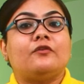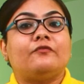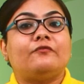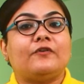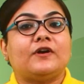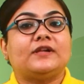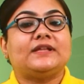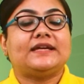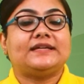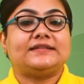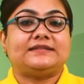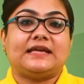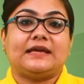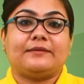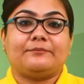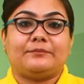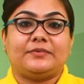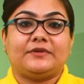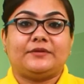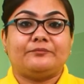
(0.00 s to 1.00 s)
For
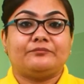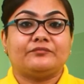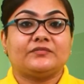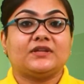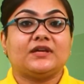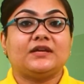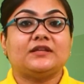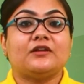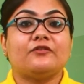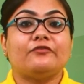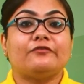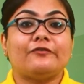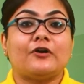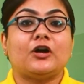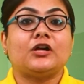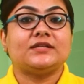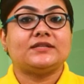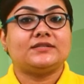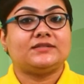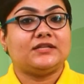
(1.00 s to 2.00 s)
example, in a
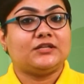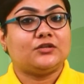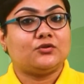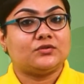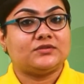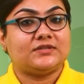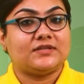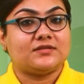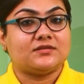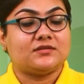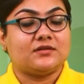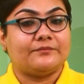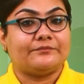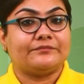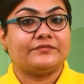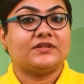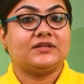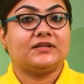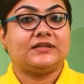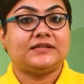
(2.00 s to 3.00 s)
forest ecosystem,
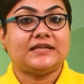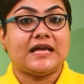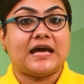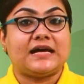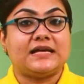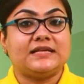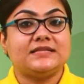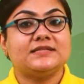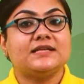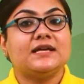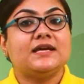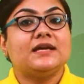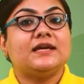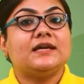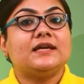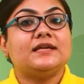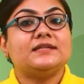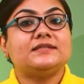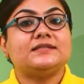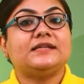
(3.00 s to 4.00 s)
grass
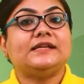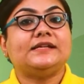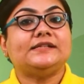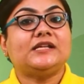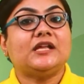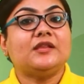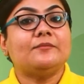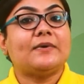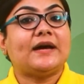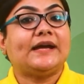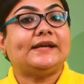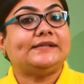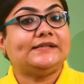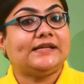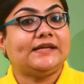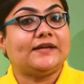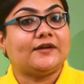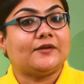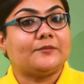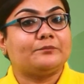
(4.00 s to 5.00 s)
is eaten by
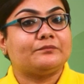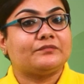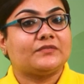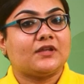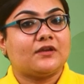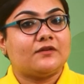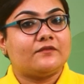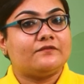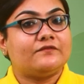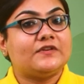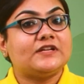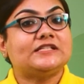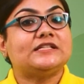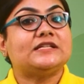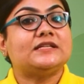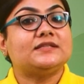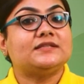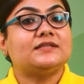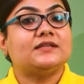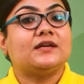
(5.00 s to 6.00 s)
deer, which
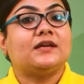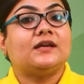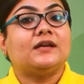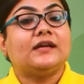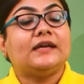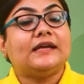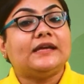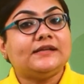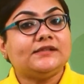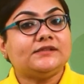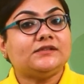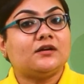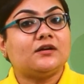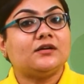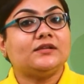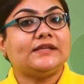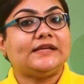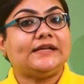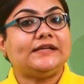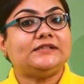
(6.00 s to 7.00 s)
is in
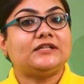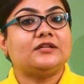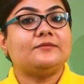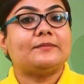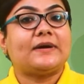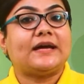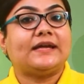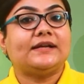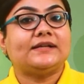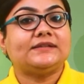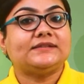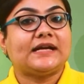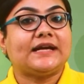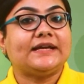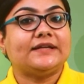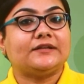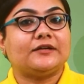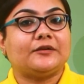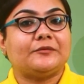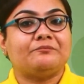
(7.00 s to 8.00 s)
turn eaten by a
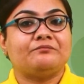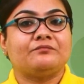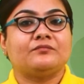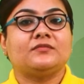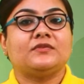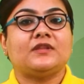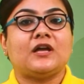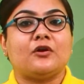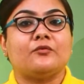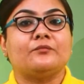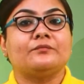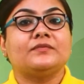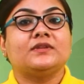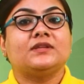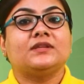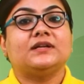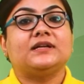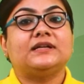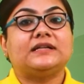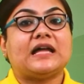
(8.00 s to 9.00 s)
tiger. Now,
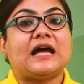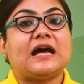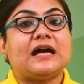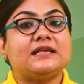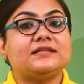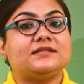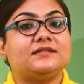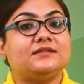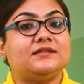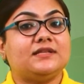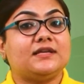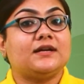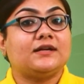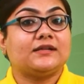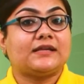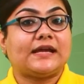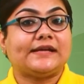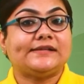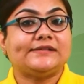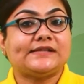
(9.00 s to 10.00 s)
the grass, deer
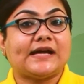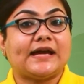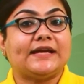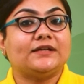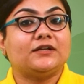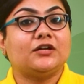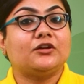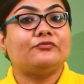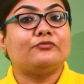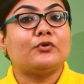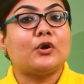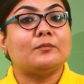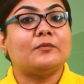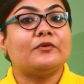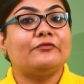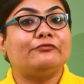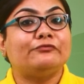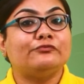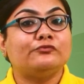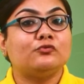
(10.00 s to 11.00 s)
and tiger form
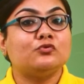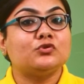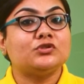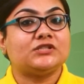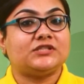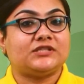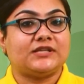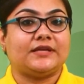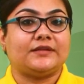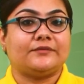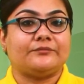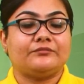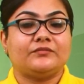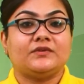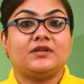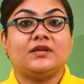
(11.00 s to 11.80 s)
a food chain.